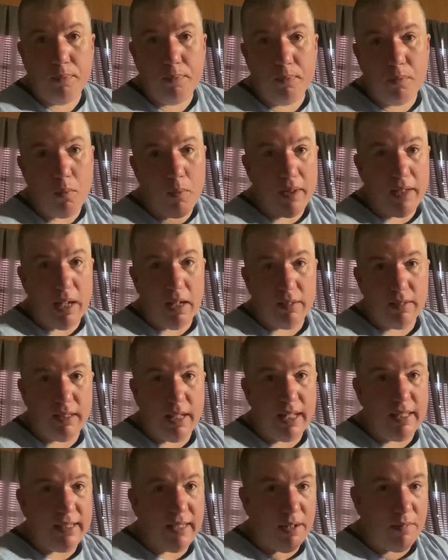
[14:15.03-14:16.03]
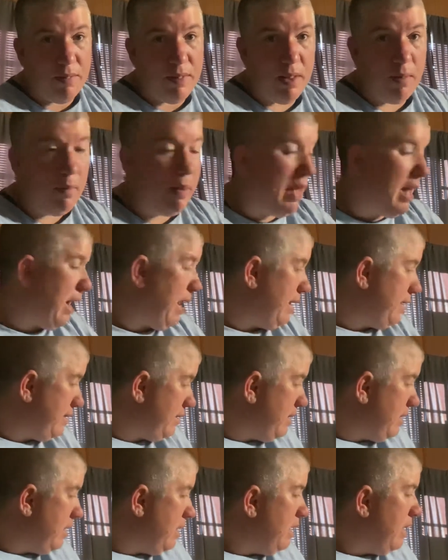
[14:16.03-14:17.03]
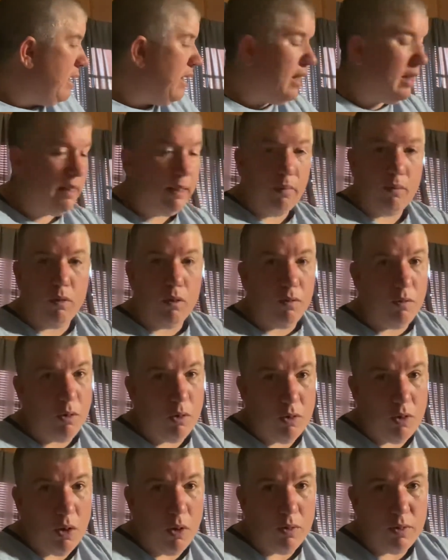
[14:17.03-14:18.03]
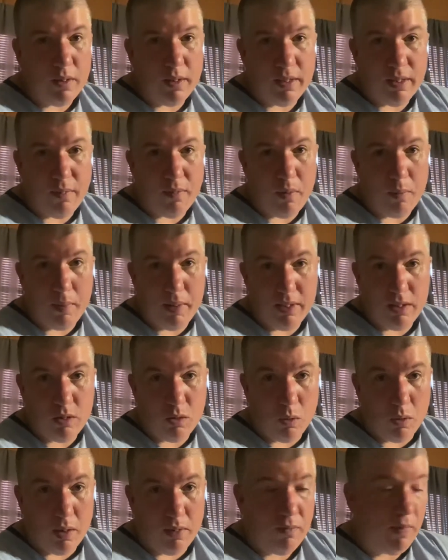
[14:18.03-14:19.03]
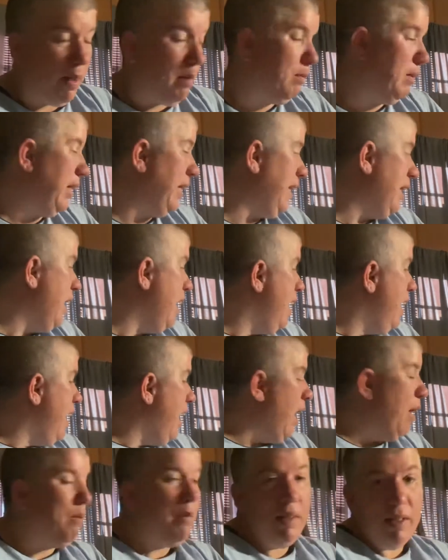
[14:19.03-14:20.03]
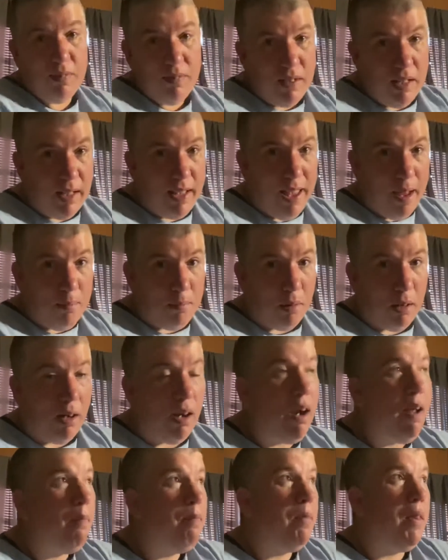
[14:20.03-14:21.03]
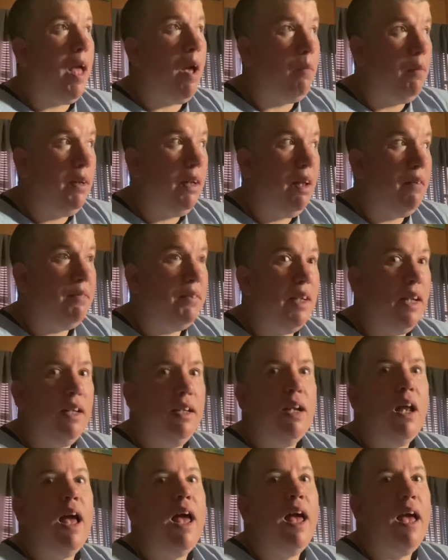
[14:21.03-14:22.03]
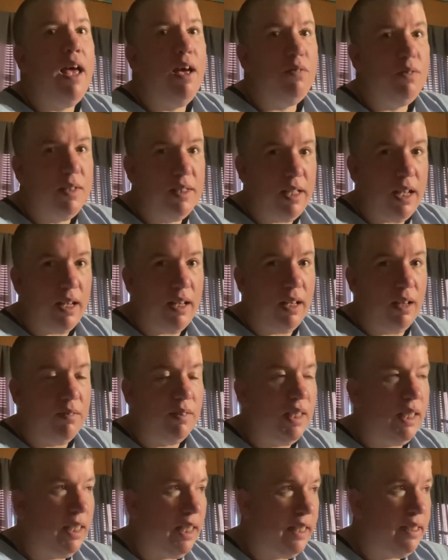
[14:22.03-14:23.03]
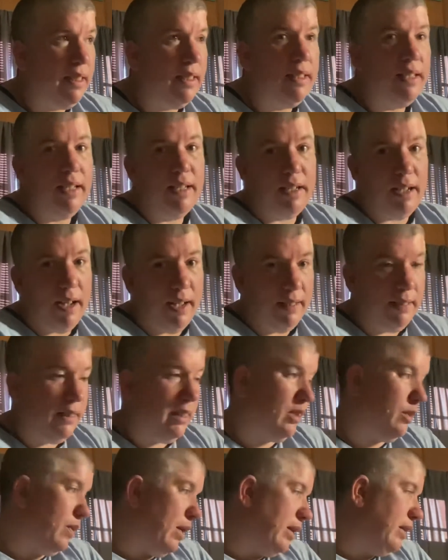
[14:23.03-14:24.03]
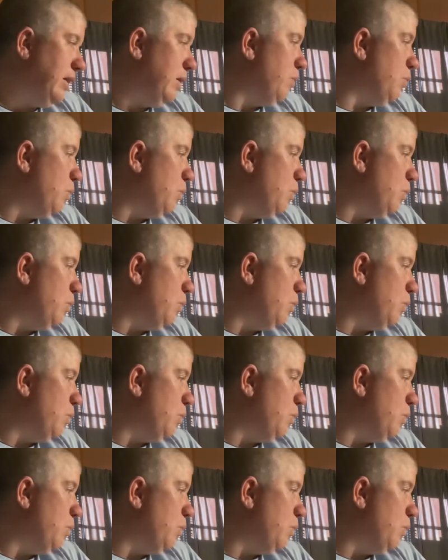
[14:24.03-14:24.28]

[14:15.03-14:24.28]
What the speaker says: We downsized everything we had, except for a few totes and stuff that we had stored at family, and we lived in a camper, and we loved it. Every second of it. Lacey did, I did, Greg did.